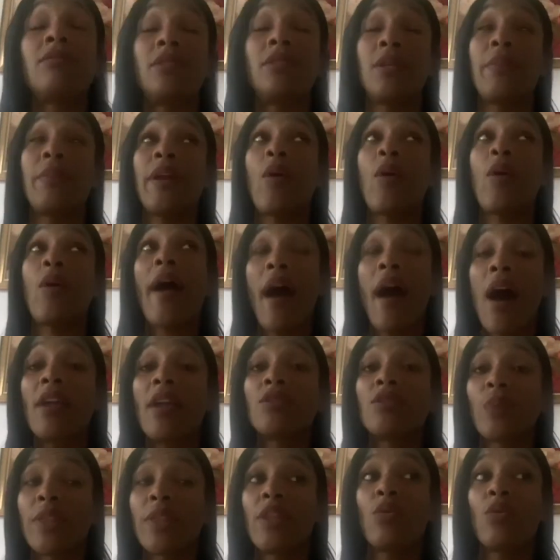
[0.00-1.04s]
be quite
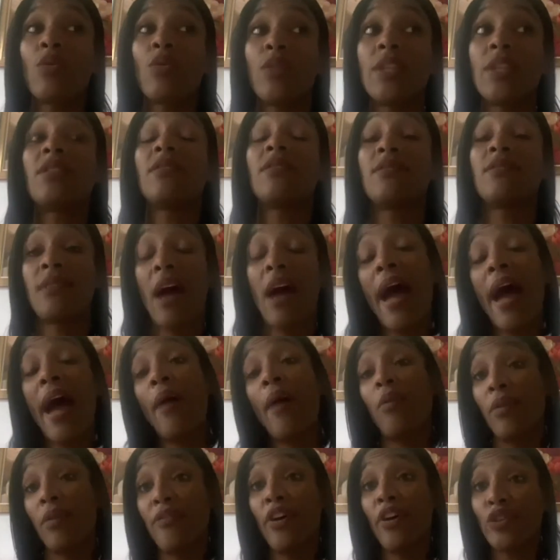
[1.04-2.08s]
honest with you, this is
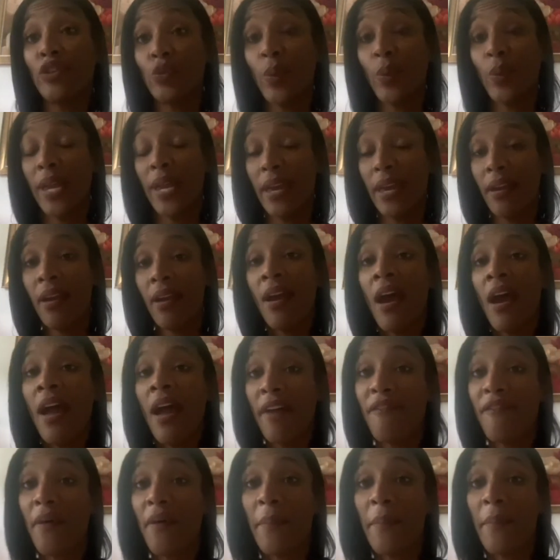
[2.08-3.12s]
our first week,
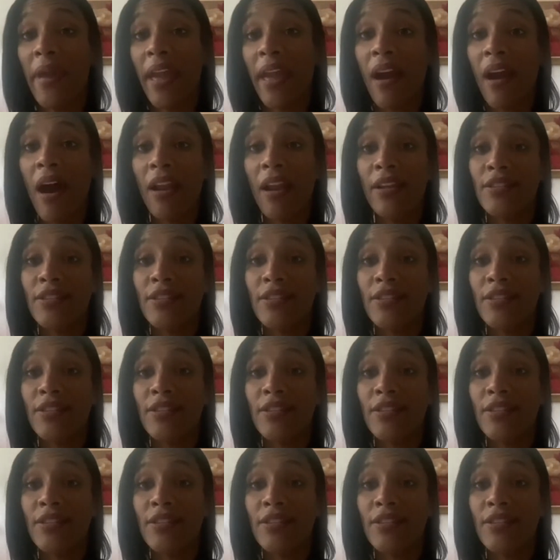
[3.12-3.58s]
if I'm being honest. So